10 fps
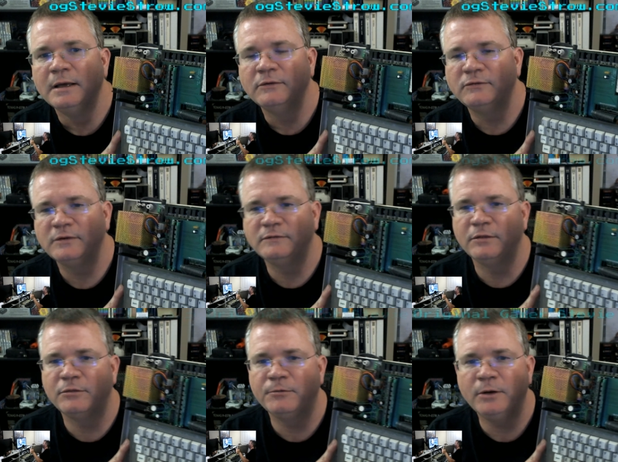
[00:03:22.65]

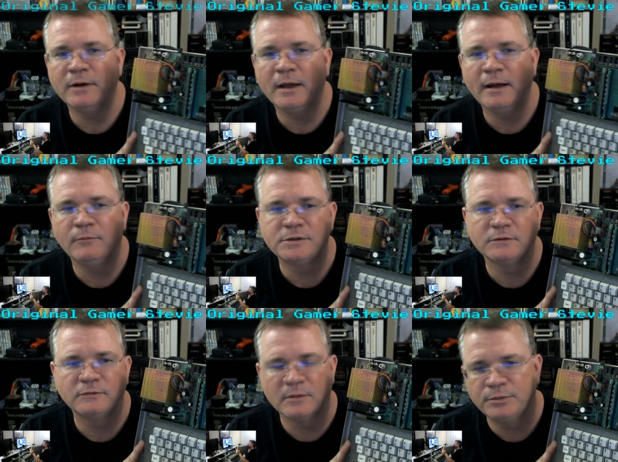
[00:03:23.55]
6309, which
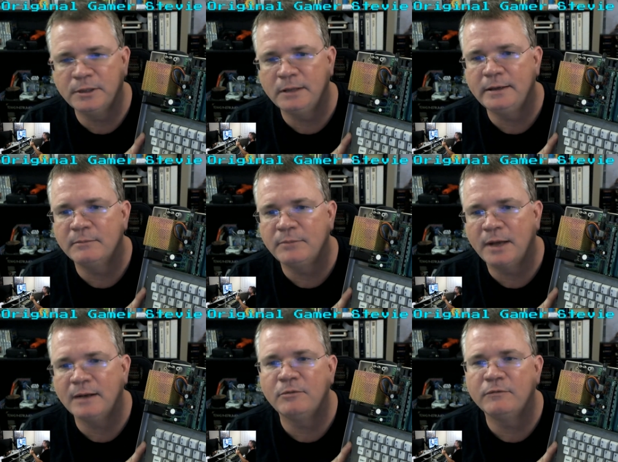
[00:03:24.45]
is completely
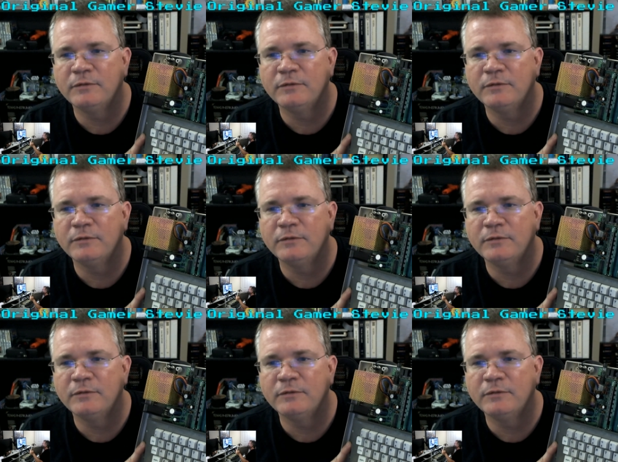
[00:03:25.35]
compatible with